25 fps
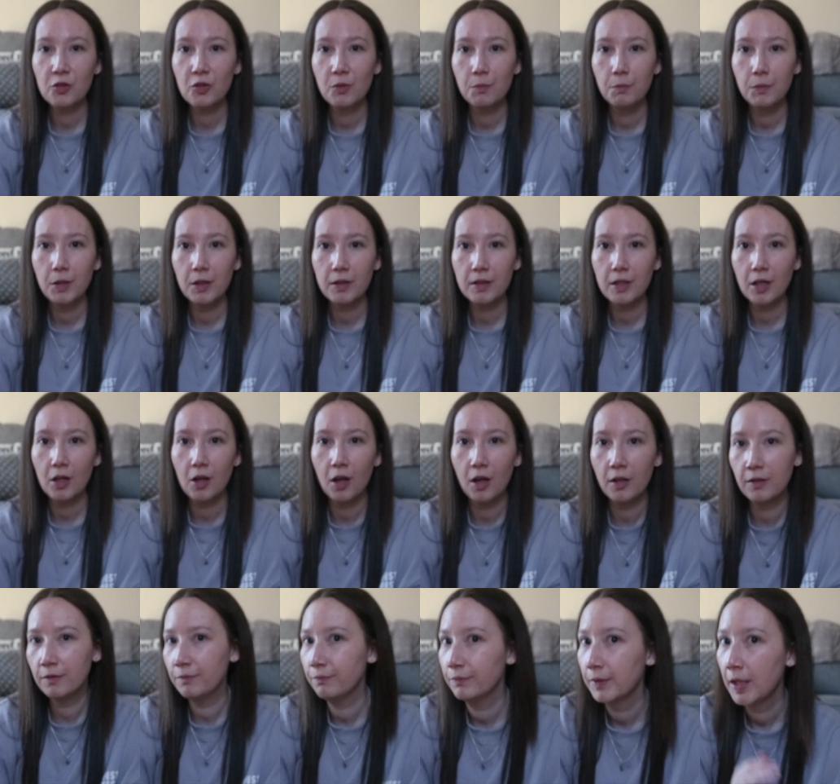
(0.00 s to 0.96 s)
some music
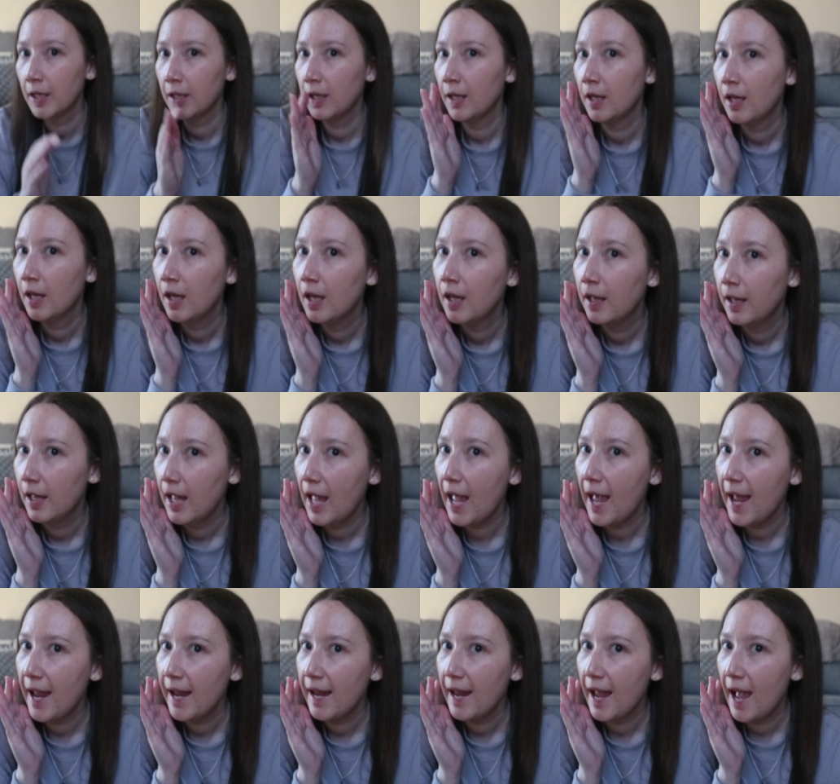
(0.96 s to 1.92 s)
on
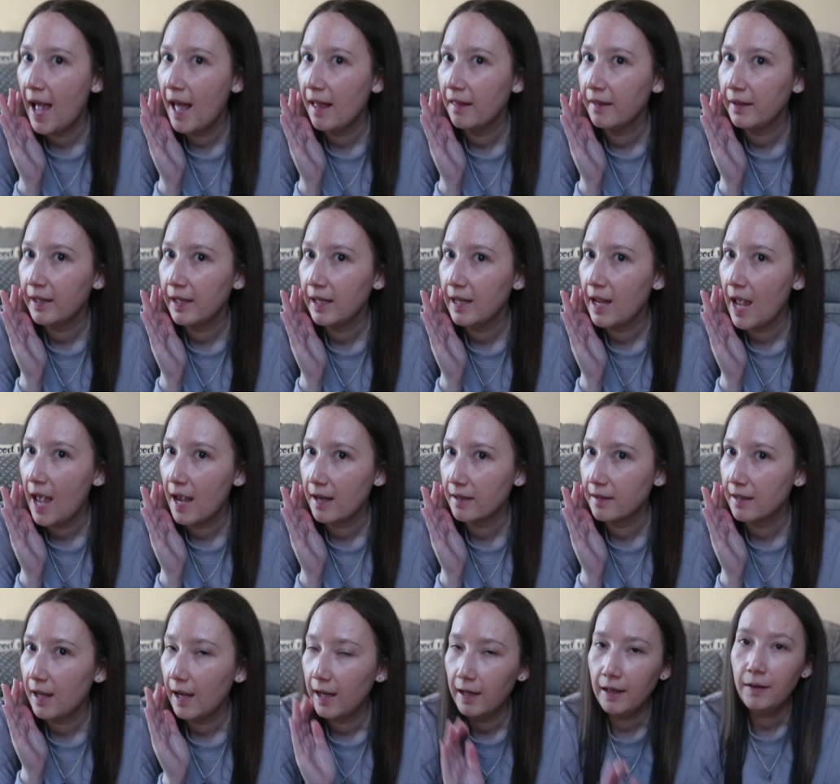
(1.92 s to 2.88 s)

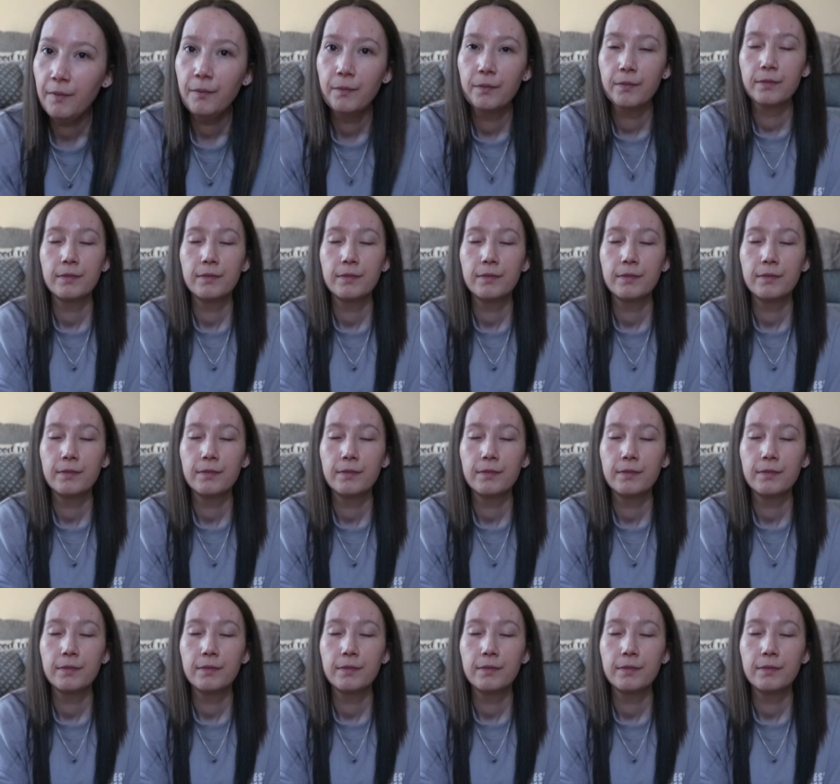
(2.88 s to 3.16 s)
Alexa,